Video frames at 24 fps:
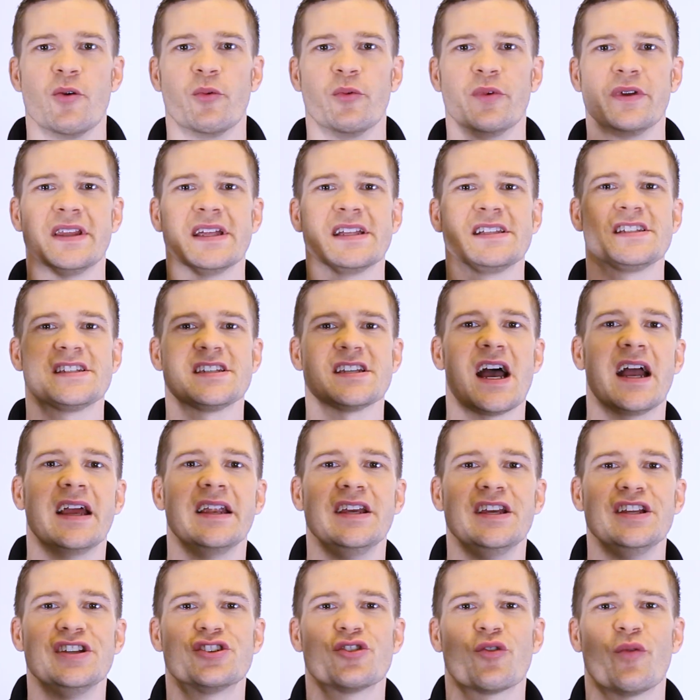With its
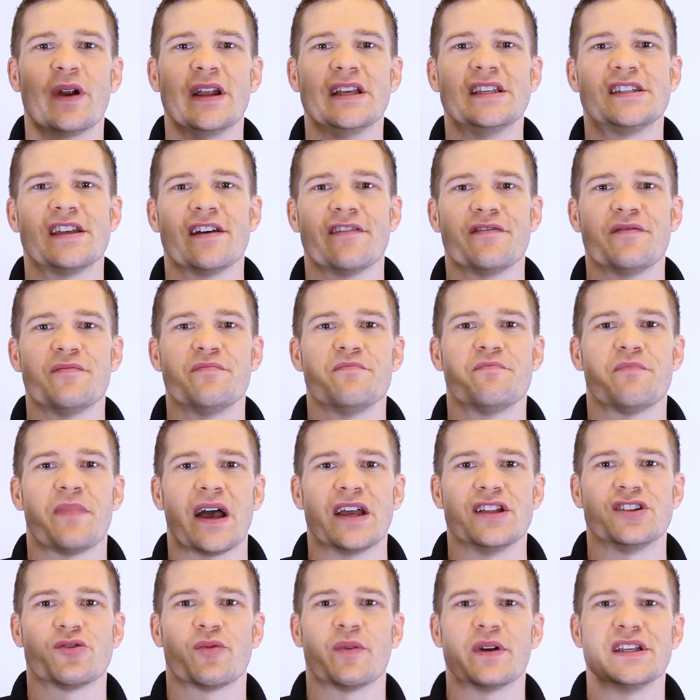tiny 27
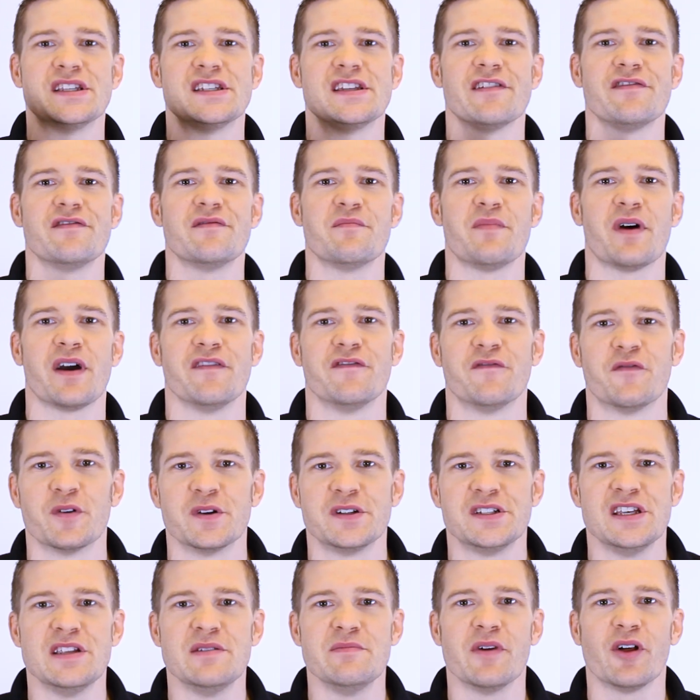by 27 by
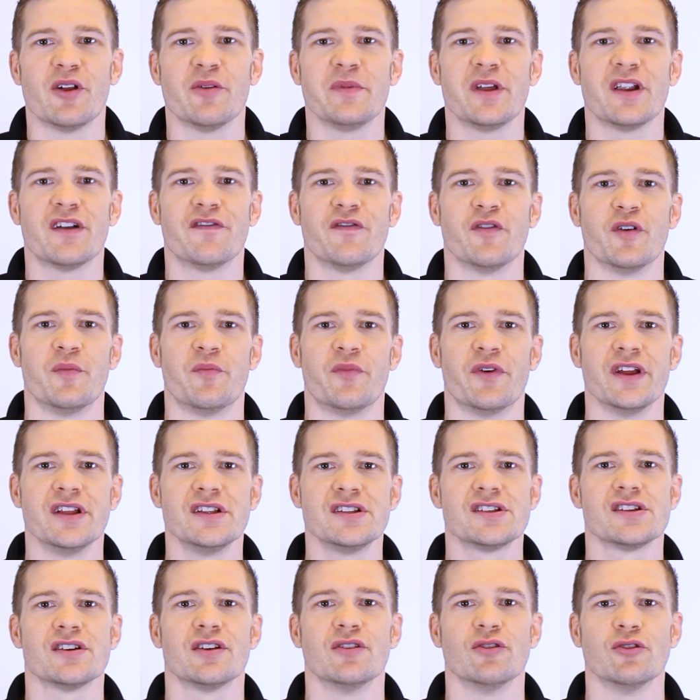14 millimeter
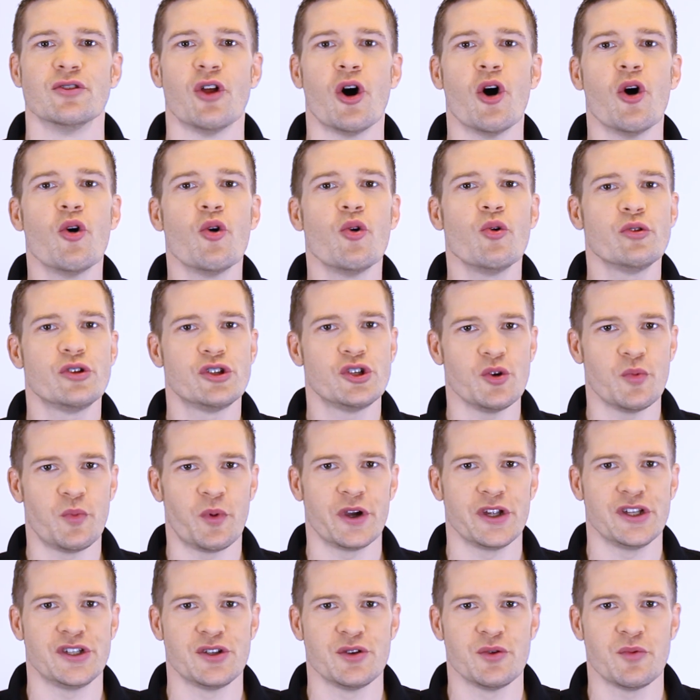footprint, low
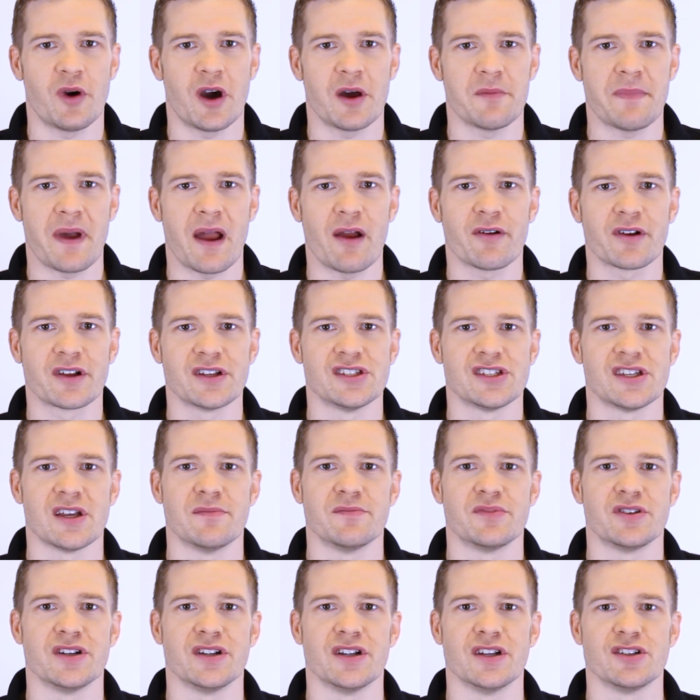2.2 watt power
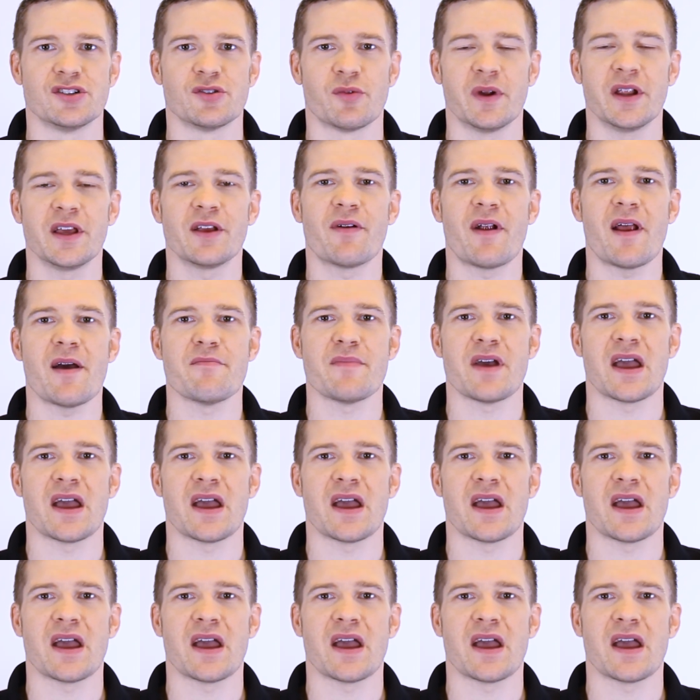consumption, and 20 gram